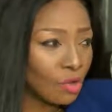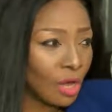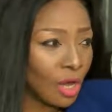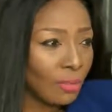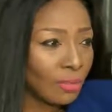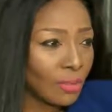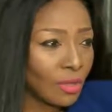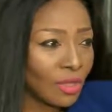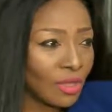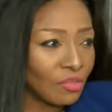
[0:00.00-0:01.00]

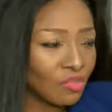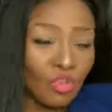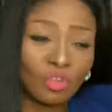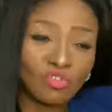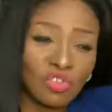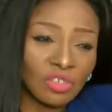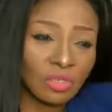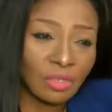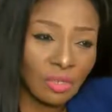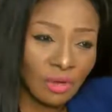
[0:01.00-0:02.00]
it's not
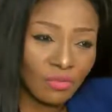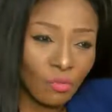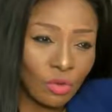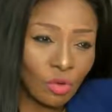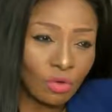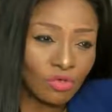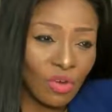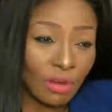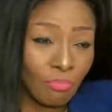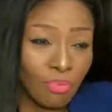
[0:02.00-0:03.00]
just enough when you're
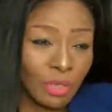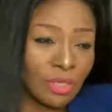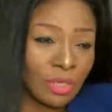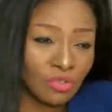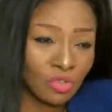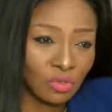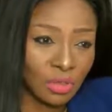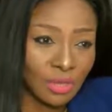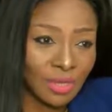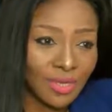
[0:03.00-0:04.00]
trying to build an
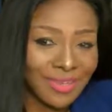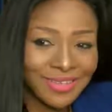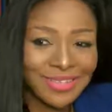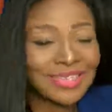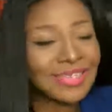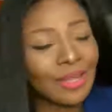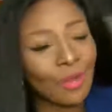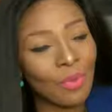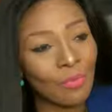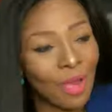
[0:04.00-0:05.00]
industry to
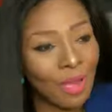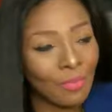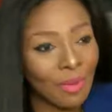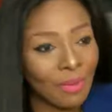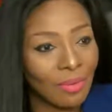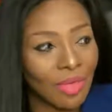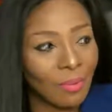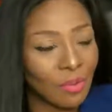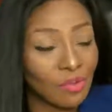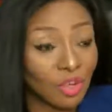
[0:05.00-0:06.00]
set up
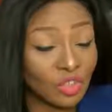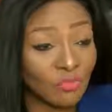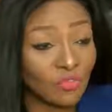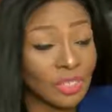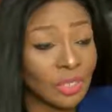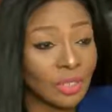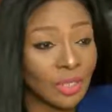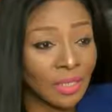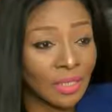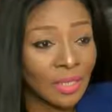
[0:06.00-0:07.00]
a production
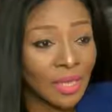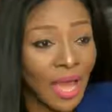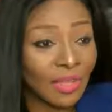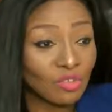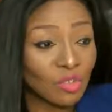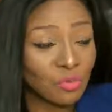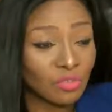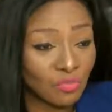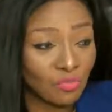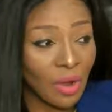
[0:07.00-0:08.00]
facility and
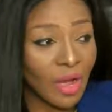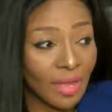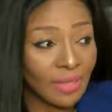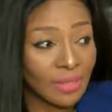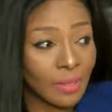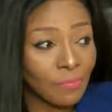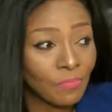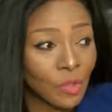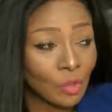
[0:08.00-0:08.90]
just provide